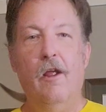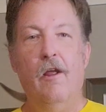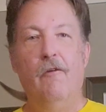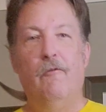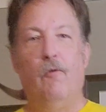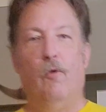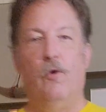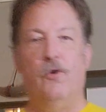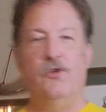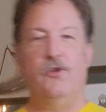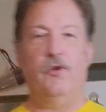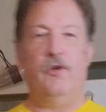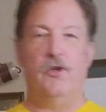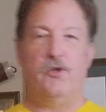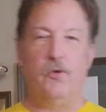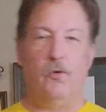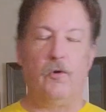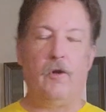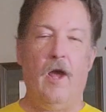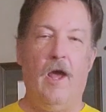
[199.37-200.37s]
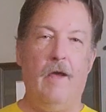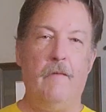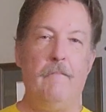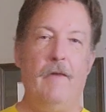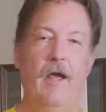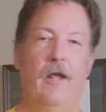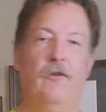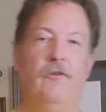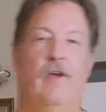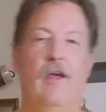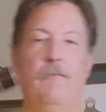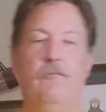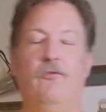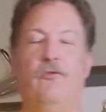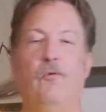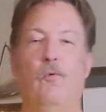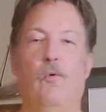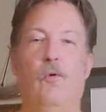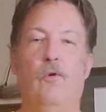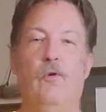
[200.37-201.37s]
for a judicial combat type
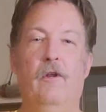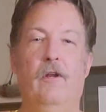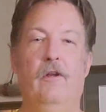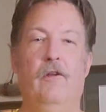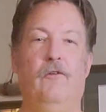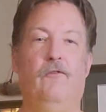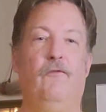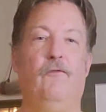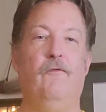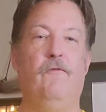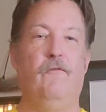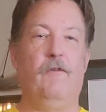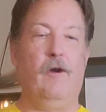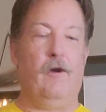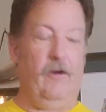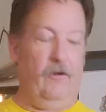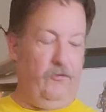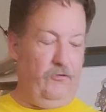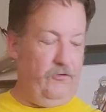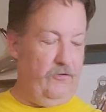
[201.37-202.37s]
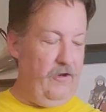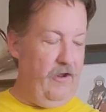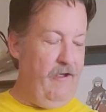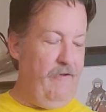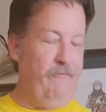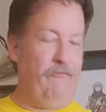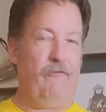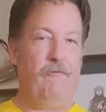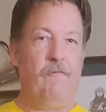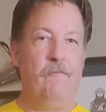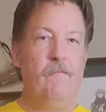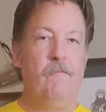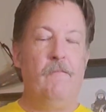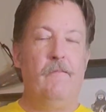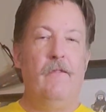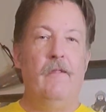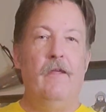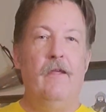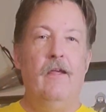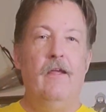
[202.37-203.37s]
sword. It is very stiff.
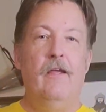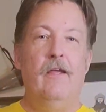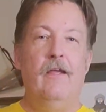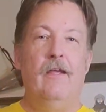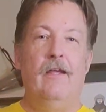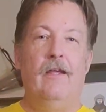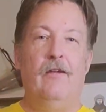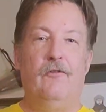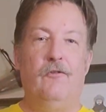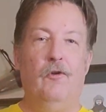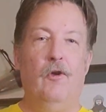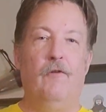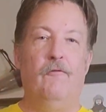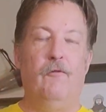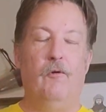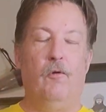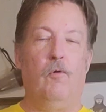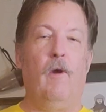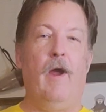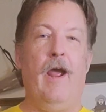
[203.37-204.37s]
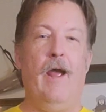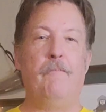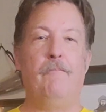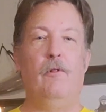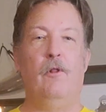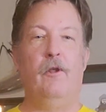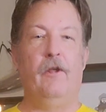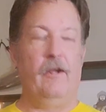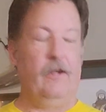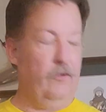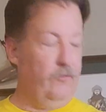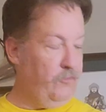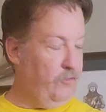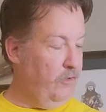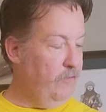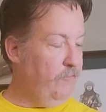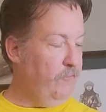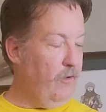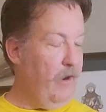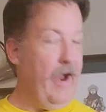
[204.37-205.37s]
It's good for grappling, it's
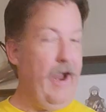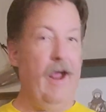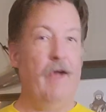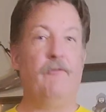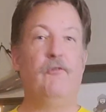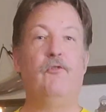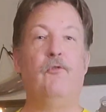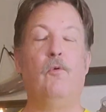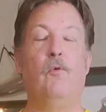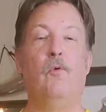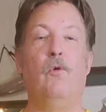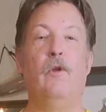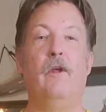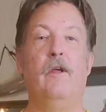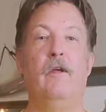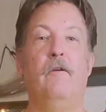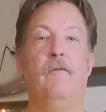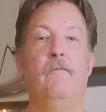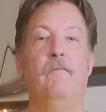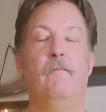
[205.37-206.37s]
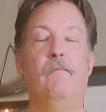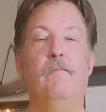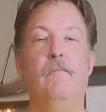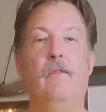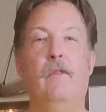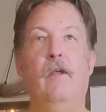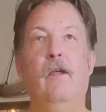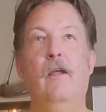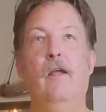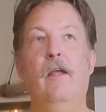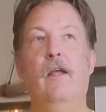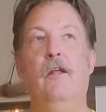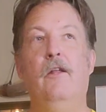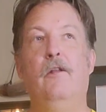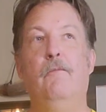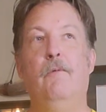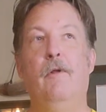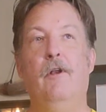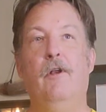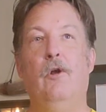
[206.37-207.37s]
good for half swording,
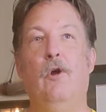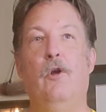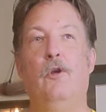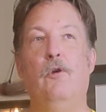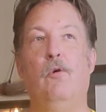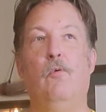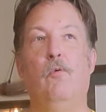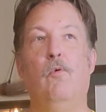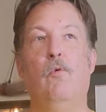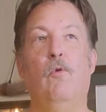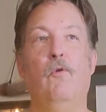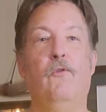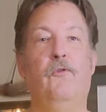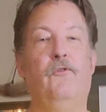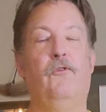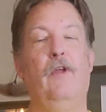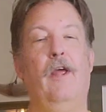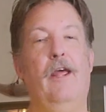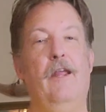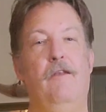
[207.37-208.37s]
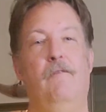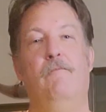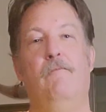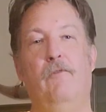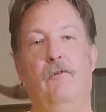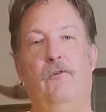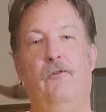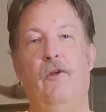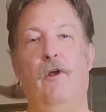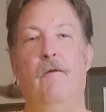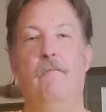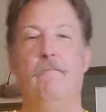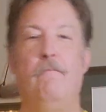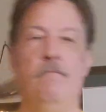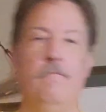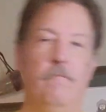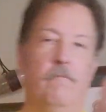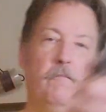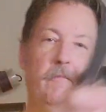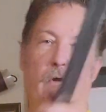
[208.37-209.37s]
depending on your rule set, some
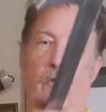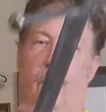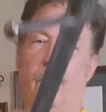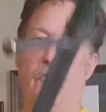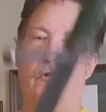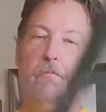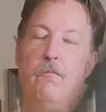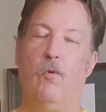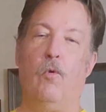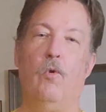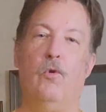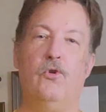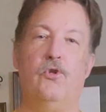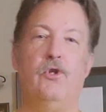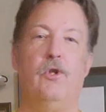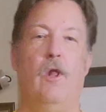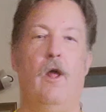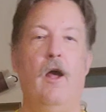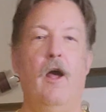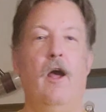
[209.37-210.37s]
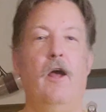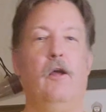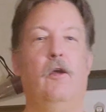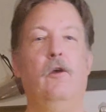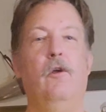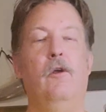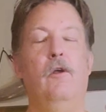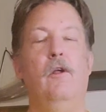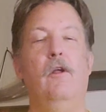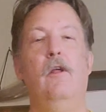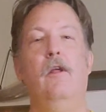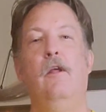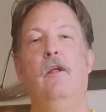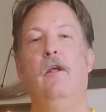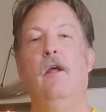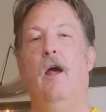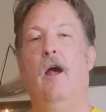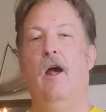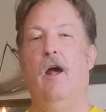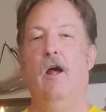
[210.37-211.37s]
use of the moored schlag
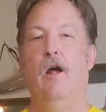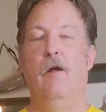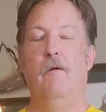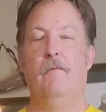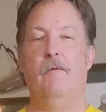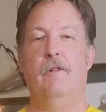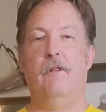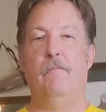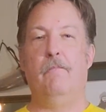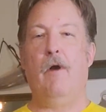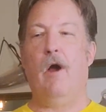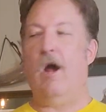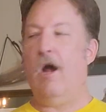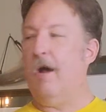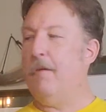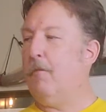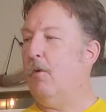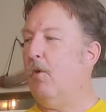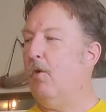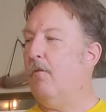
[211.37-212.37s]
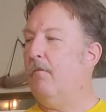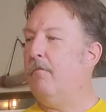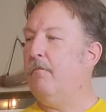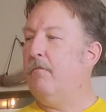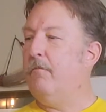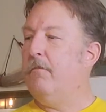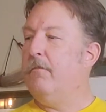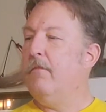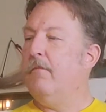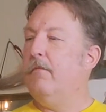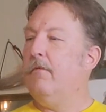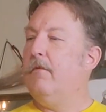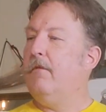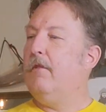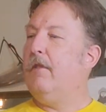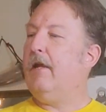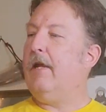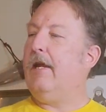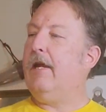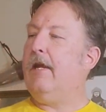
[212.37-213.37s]
and the pommel.
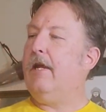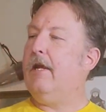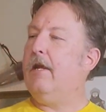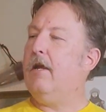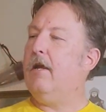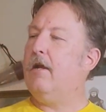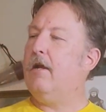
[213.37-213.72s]
The